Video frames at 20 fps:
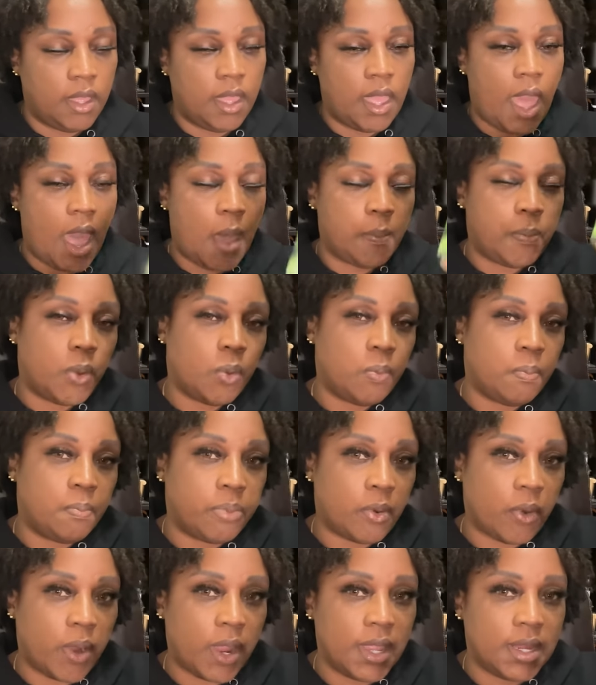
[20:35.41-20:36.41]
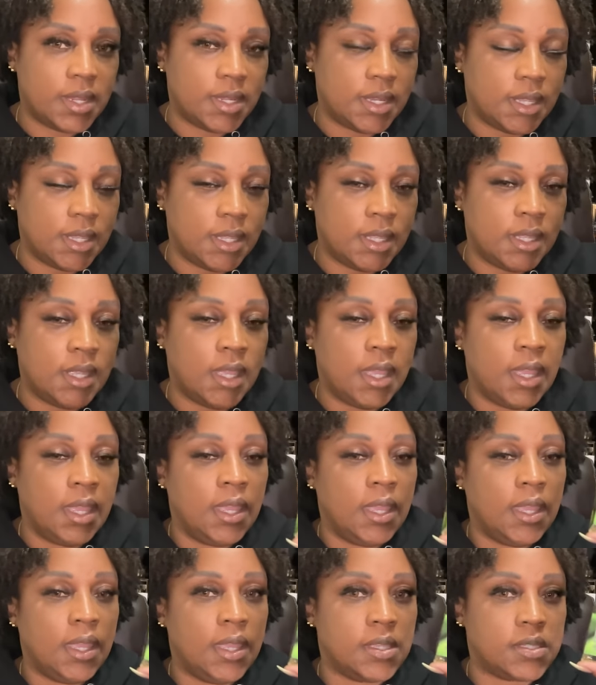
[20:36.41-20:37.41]
Apple Brandy
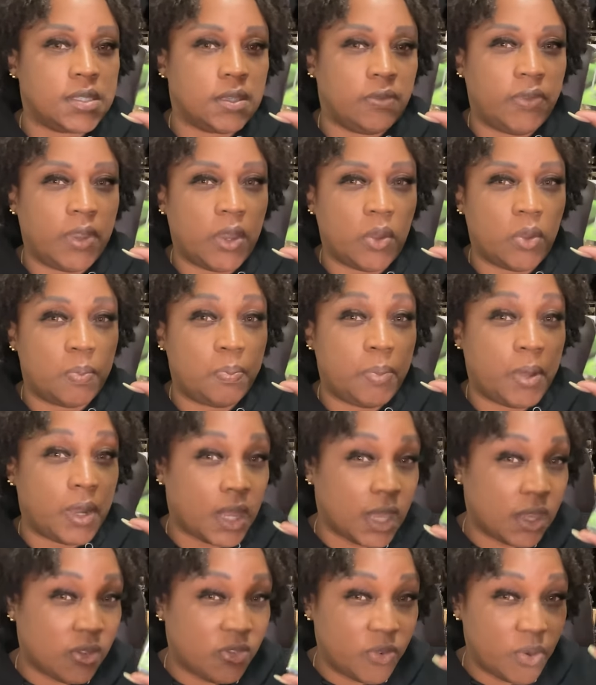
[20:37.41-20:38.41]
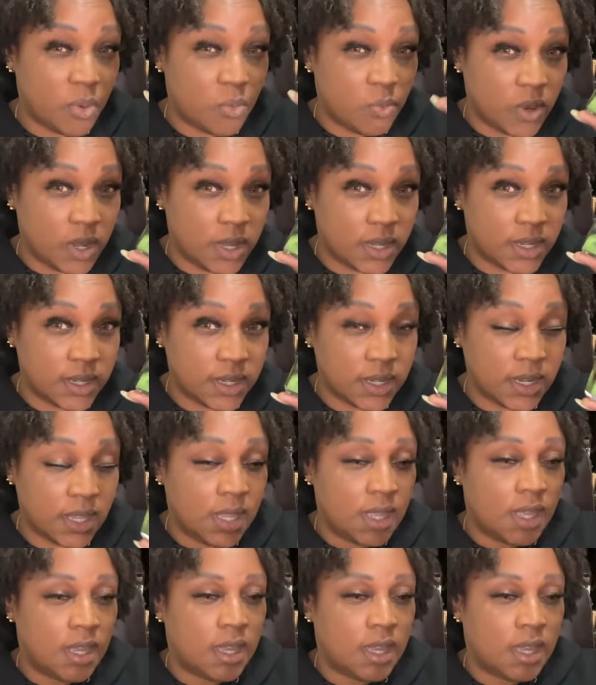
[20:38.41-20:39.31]
is a very playful one.